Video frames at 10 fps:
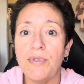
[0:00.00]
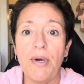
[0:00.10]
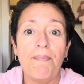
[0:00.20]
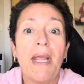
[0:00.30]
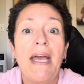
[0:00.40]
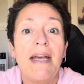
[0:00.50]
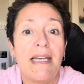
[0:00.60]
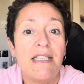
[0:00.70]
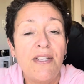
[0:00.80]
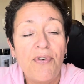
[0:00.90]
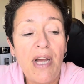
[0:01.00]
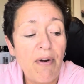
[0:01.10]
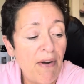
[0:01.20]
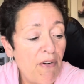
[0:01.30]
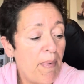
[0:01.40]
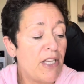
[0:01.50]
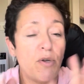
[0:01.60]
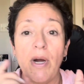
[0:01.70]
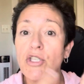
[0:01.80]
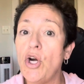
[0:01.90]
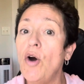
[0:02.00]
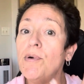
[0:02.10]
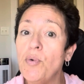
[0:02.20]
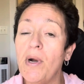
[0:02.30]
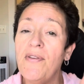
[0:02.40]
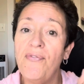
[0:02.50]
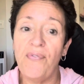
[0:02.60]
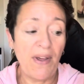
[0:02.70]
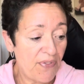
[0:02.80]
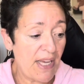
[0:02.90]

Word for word: So that's it for now, everybody. So October 25th,